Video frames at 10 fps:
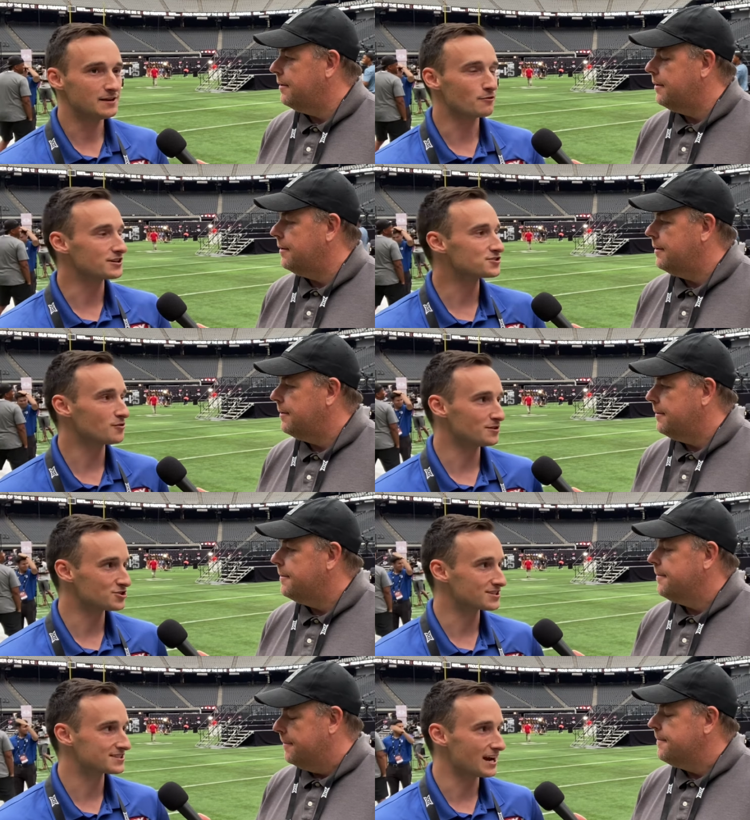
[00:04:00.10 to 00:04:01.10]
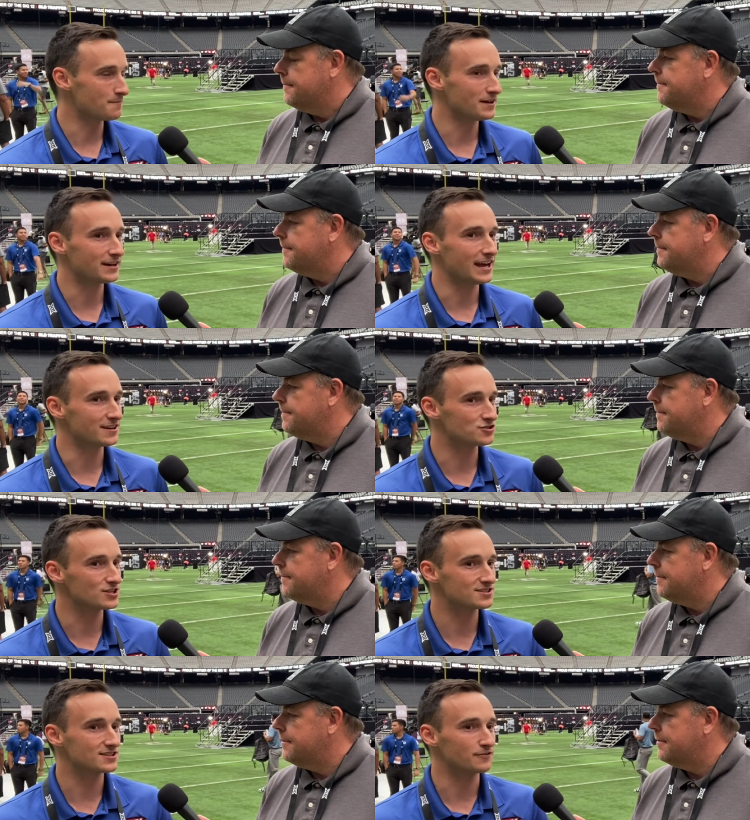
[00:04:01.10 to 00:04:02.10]
Speaker 1: brings so much excitement and
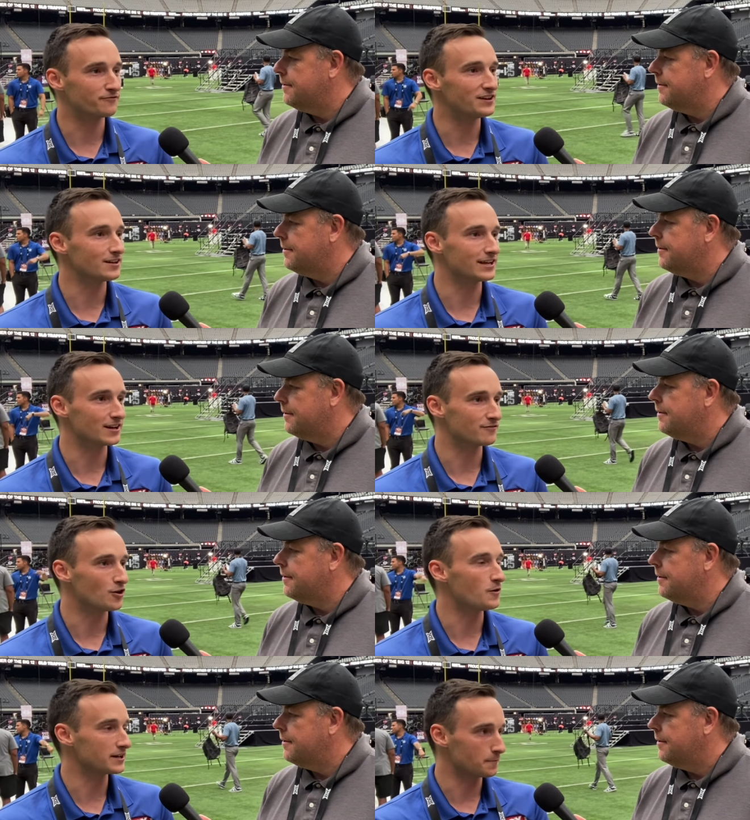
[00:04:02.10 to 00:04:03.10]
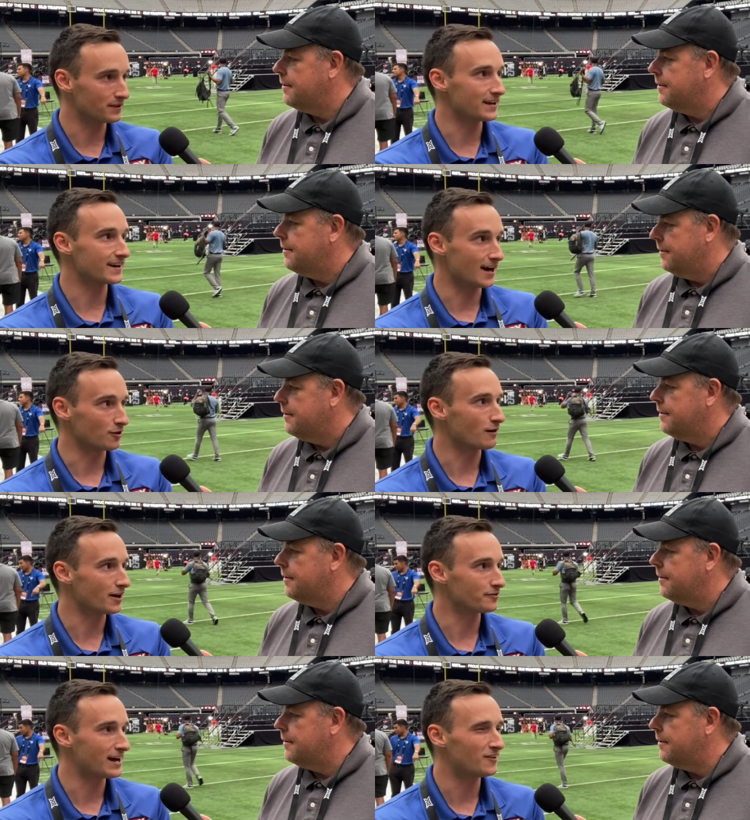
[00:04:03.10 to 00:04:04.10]
just the feeling of going to play
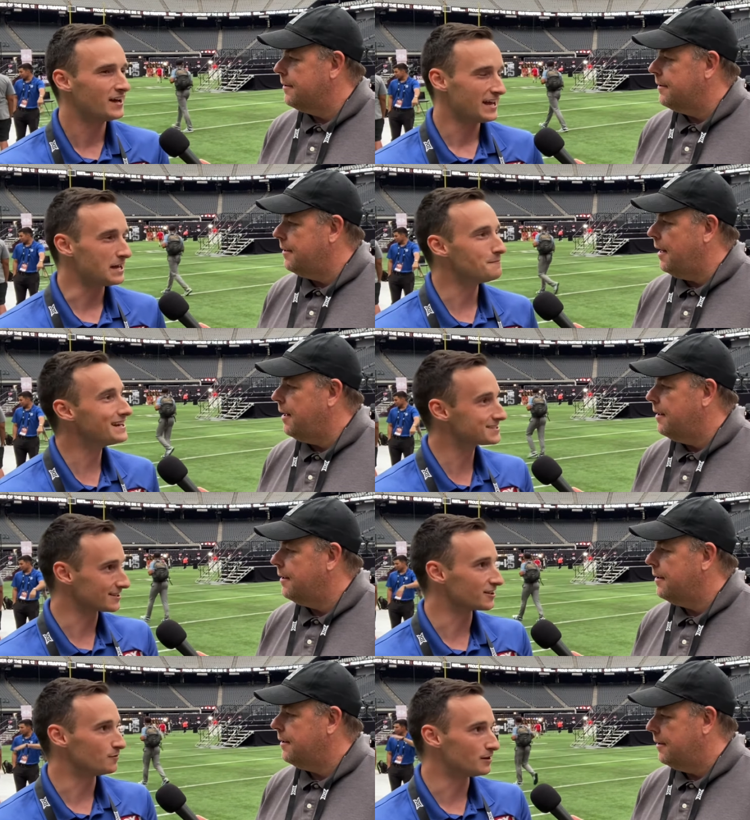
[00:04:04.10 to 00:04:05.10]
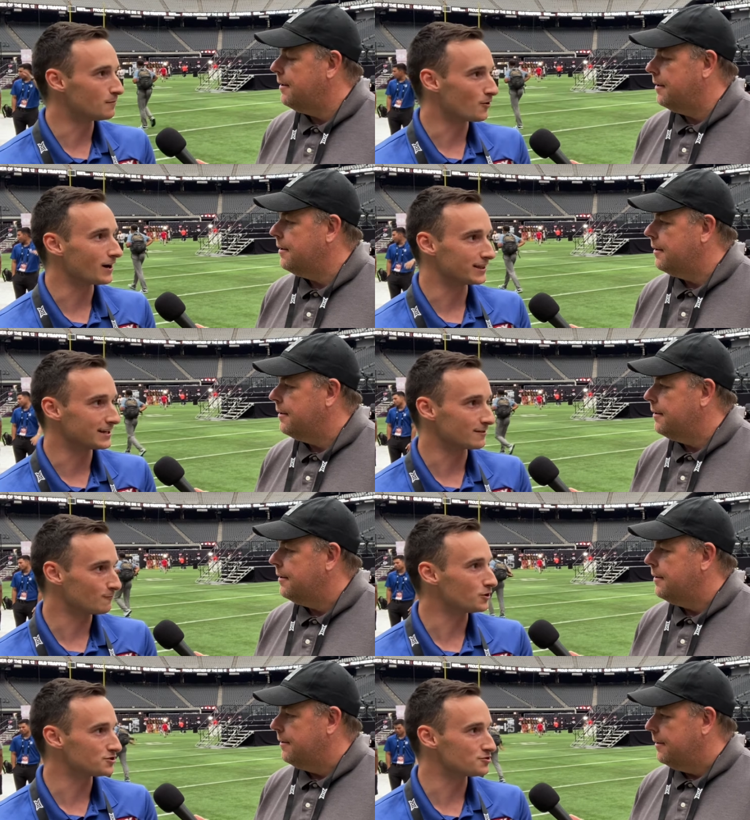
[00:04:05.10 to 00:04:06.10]
Colorado now. It means a little bit more, I think.
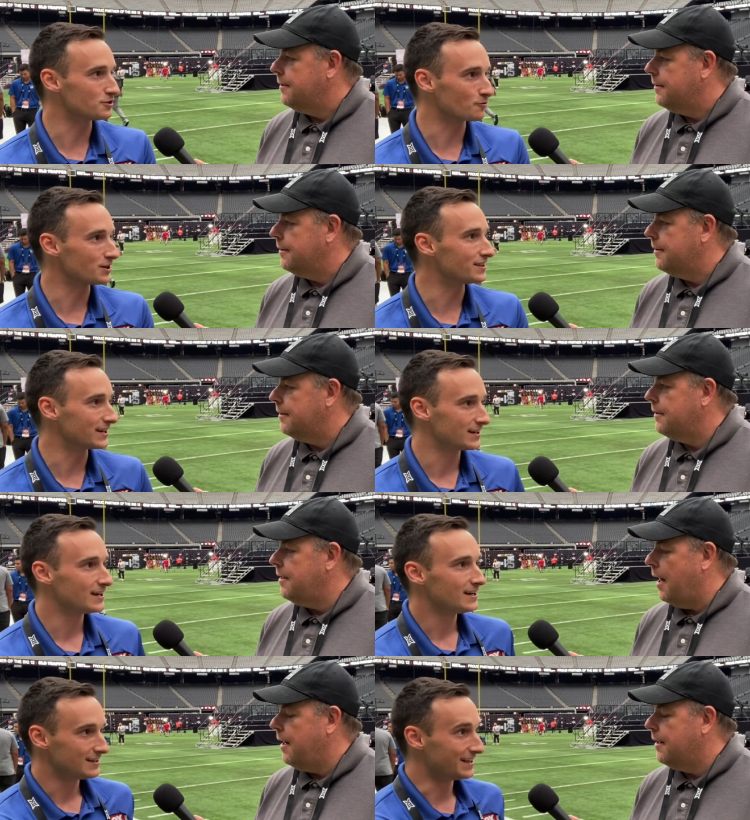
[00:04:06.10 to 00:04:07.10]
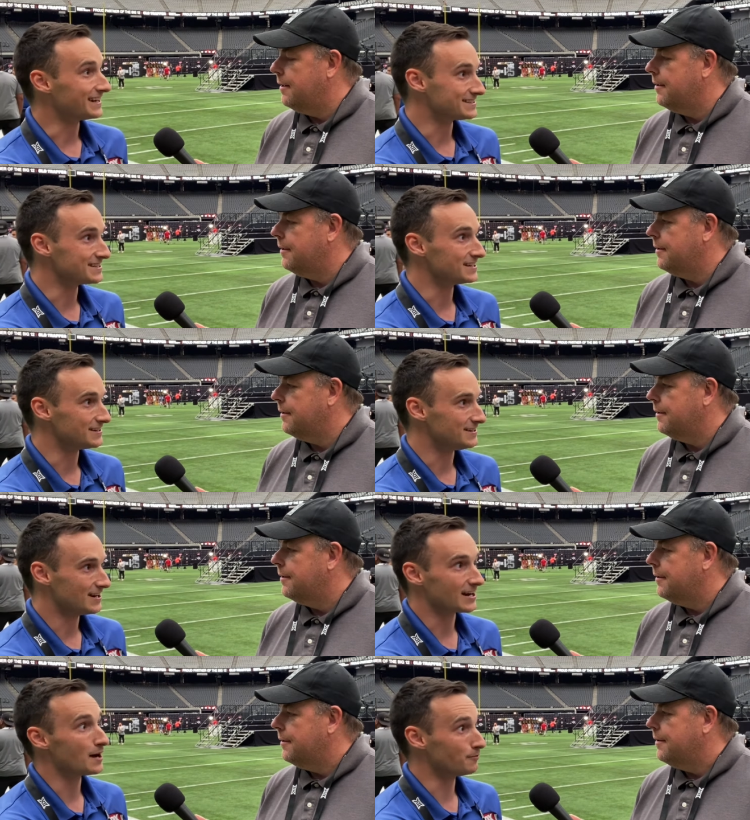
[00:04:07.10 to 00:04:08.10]
Wouldn't you agree that yeah. than it did
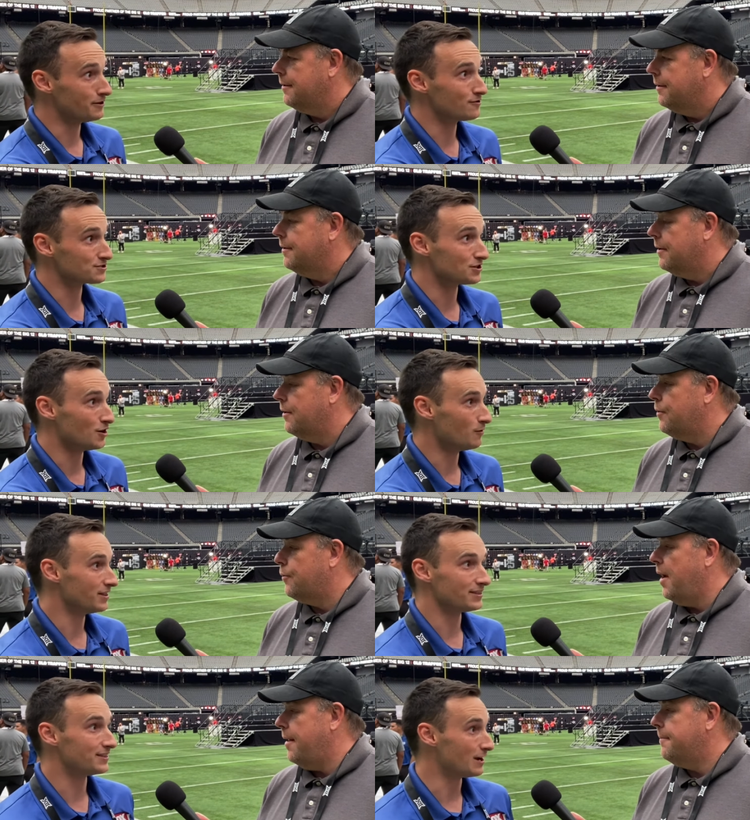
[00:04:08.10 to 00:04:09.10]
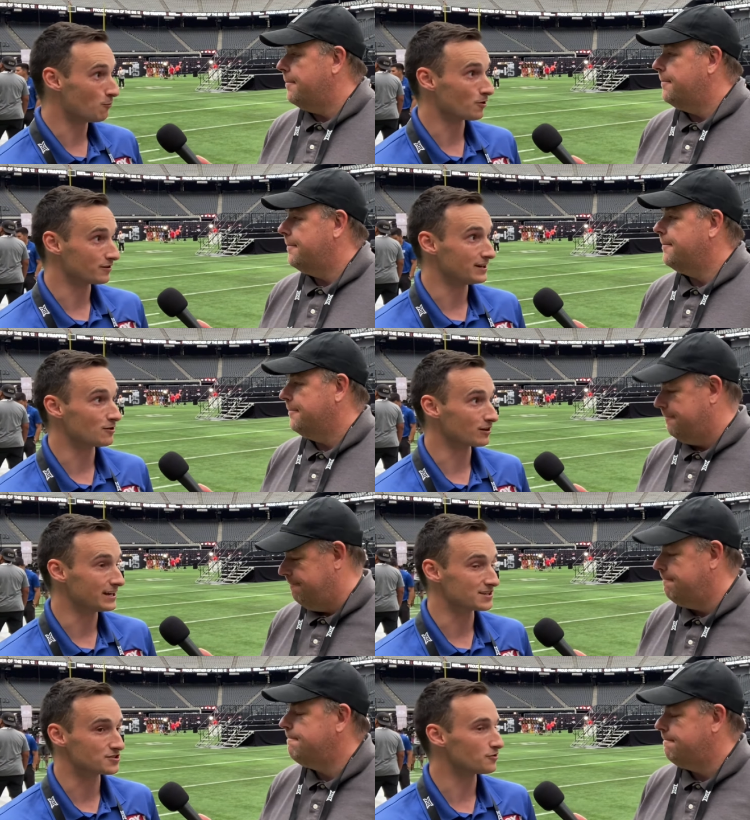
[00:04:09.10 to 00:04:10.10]
a couple years ago when right. they weren't nearly
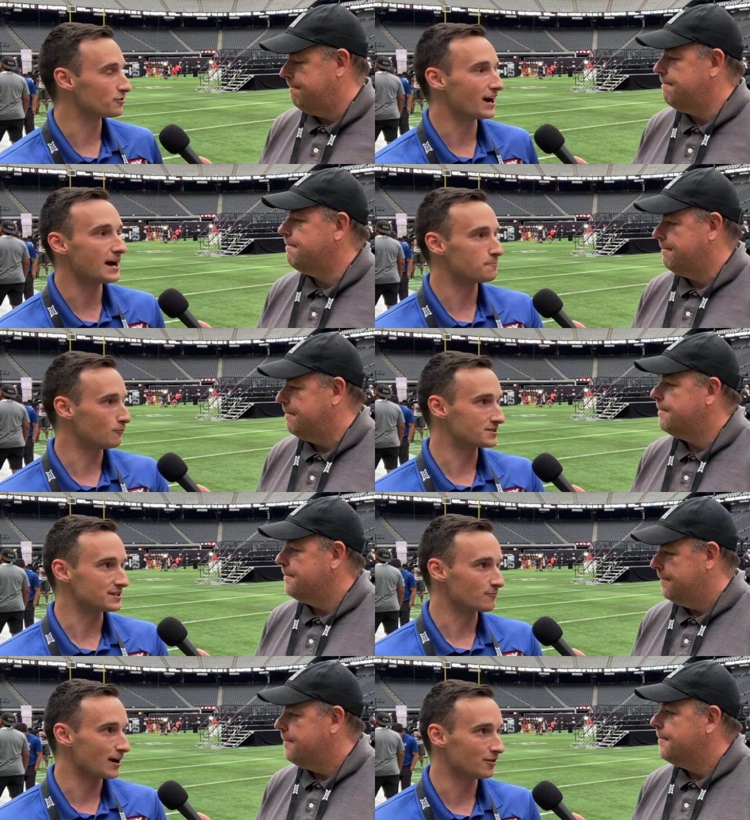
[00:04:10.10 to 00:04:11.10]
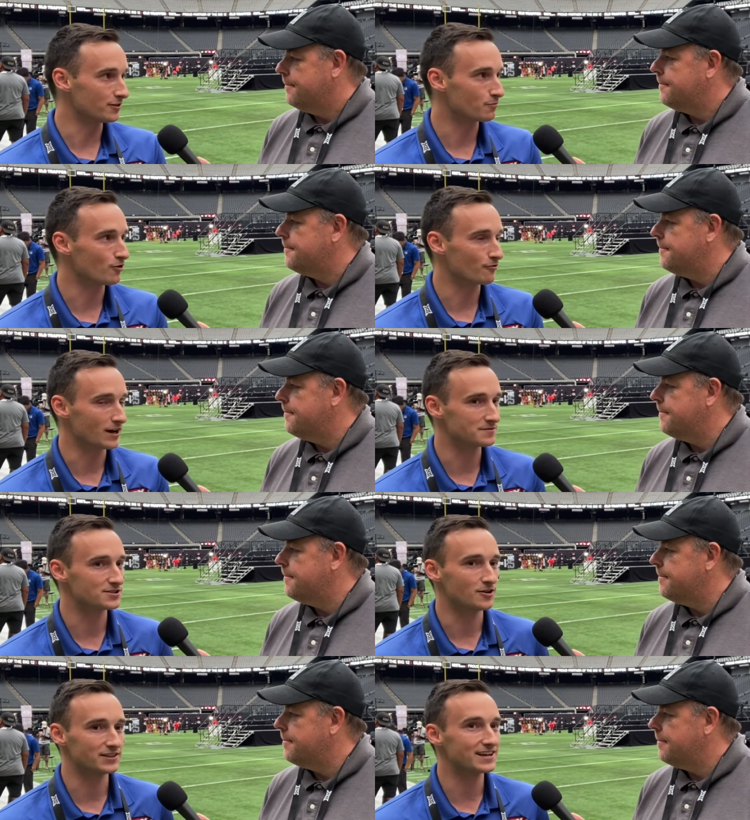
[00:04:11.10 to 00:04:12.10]
as good or the hype wasn't around the program.
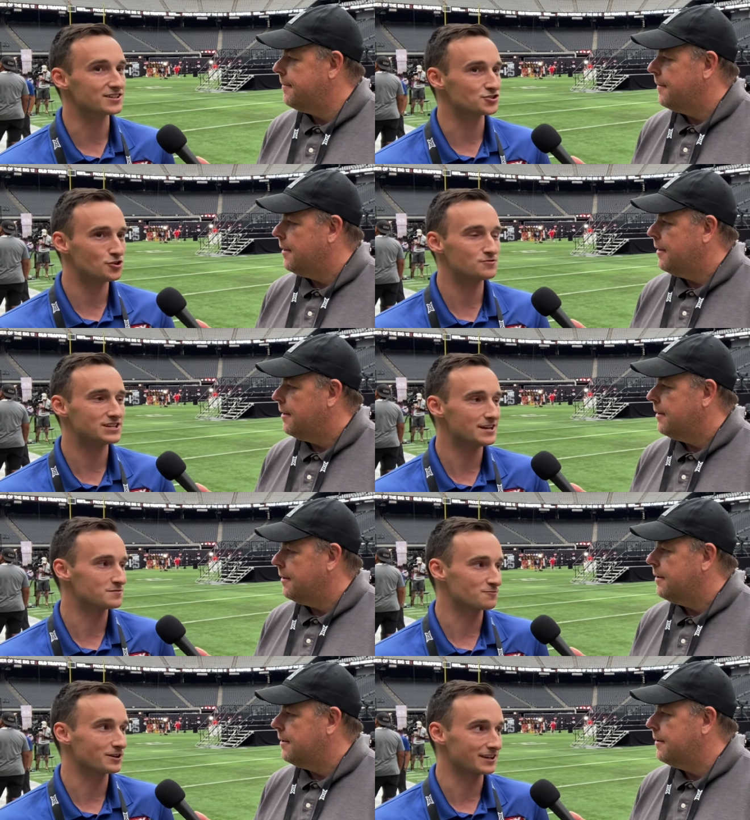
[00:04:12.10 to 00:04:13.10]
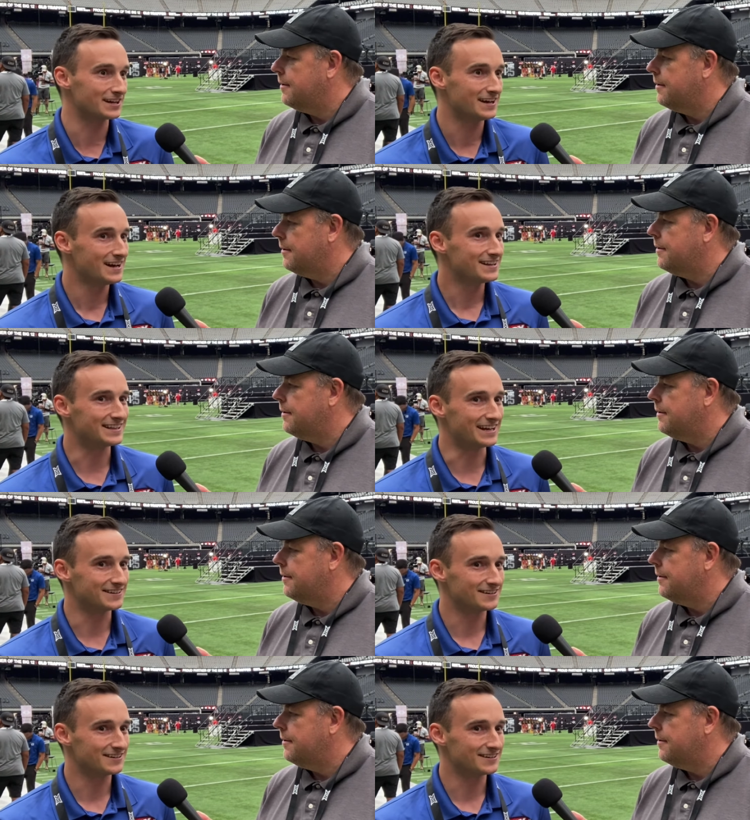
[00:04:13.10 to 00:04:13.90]
So I think it's two teams really that